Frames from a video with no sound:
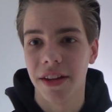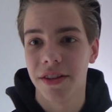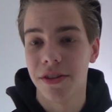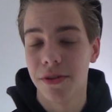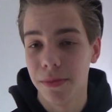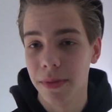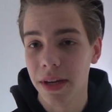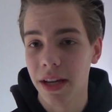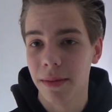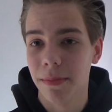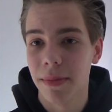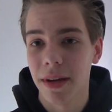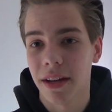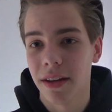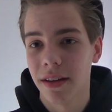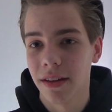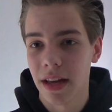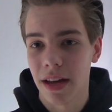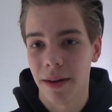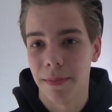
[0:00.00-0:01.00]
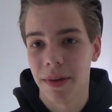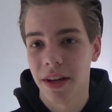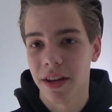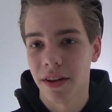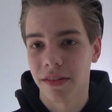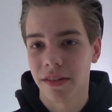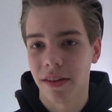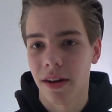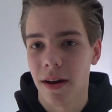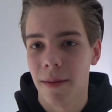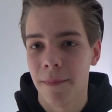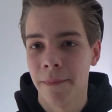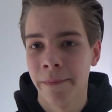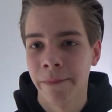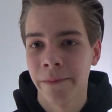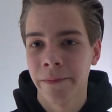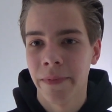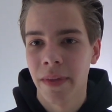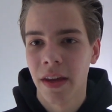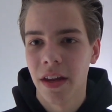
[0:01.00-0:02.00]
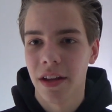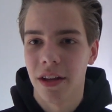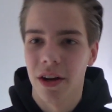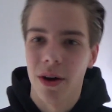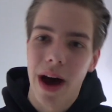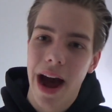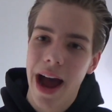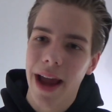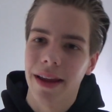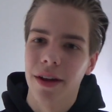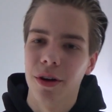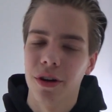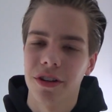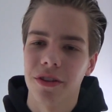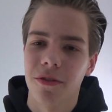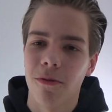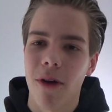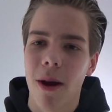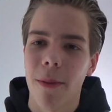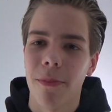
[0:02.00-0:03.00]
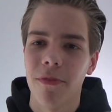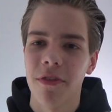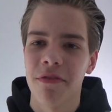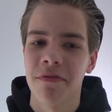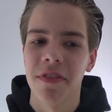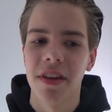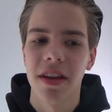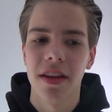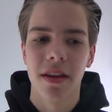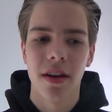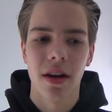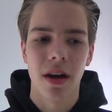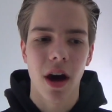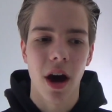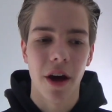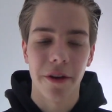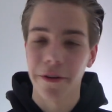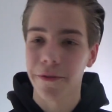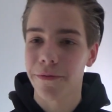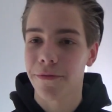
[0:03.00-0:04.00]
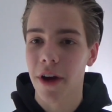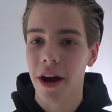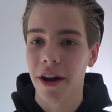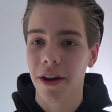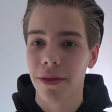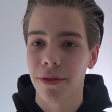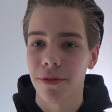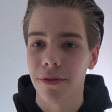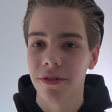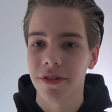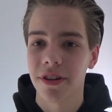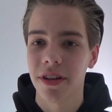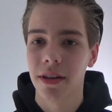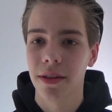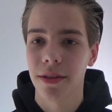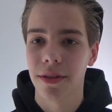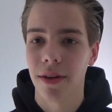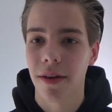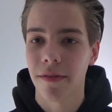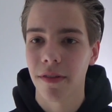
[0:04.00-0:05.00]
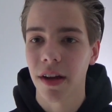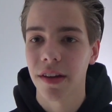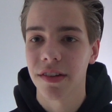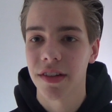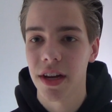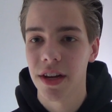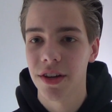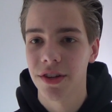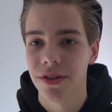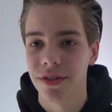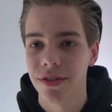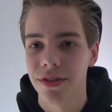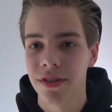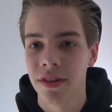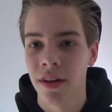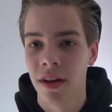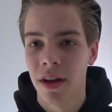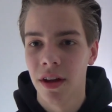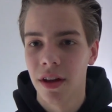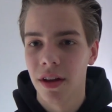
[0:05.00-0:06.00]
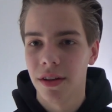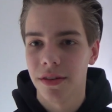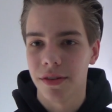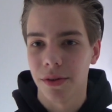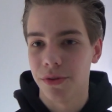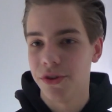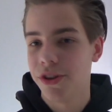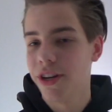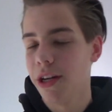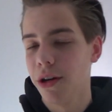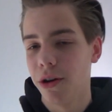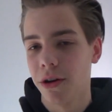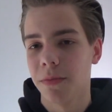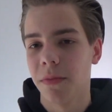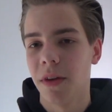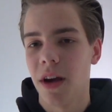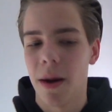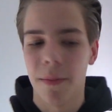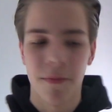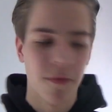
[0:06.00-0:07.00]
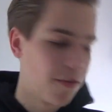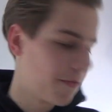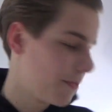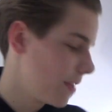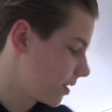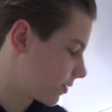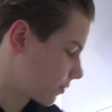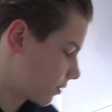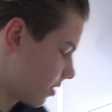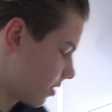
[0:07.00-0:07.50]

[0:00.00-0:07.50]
it to me because, you know, I hooked her up with the other Friday the 13th novelizations. So she hooked me up with this